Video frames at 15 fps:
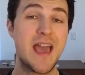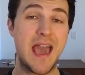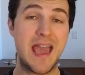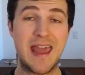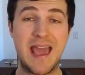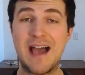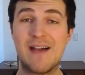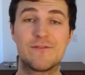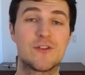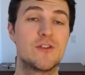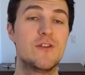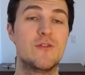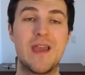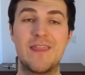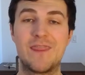and after
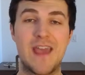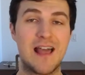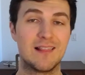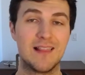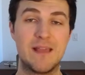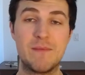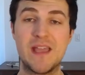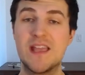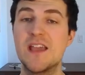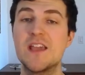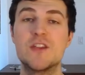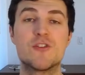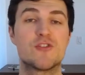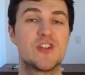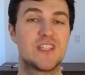you hit that limit,
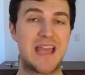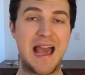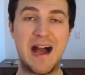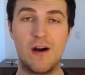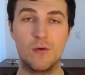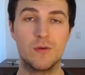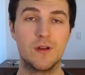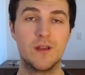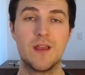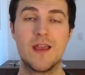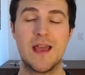you're just out.